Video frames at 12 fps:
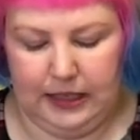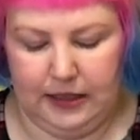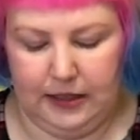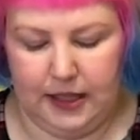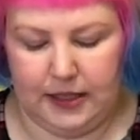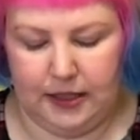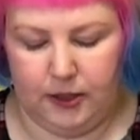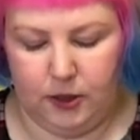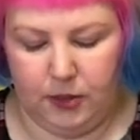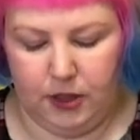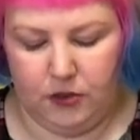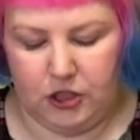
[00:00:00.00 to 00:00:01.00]
there's a little
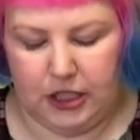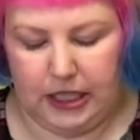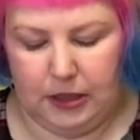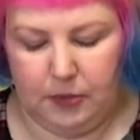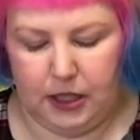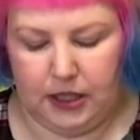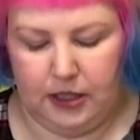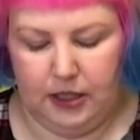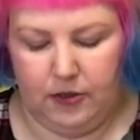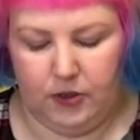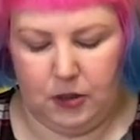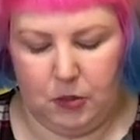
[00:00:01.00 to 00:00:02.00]
bit of sheen, but
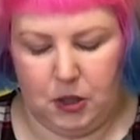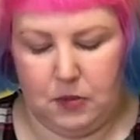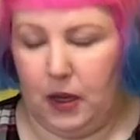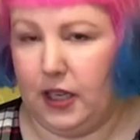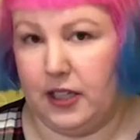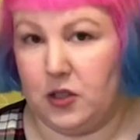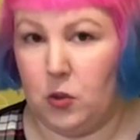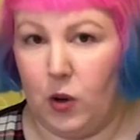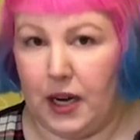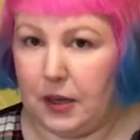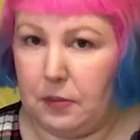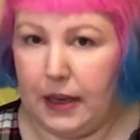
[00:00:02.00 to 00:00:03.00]
for the most part, it's
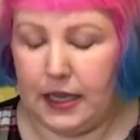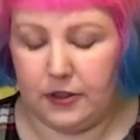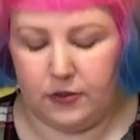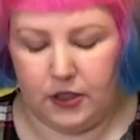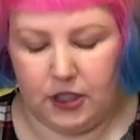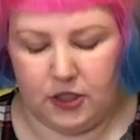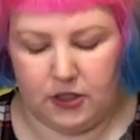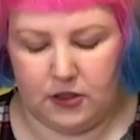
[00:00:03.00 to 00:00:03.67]
quite a matte finish.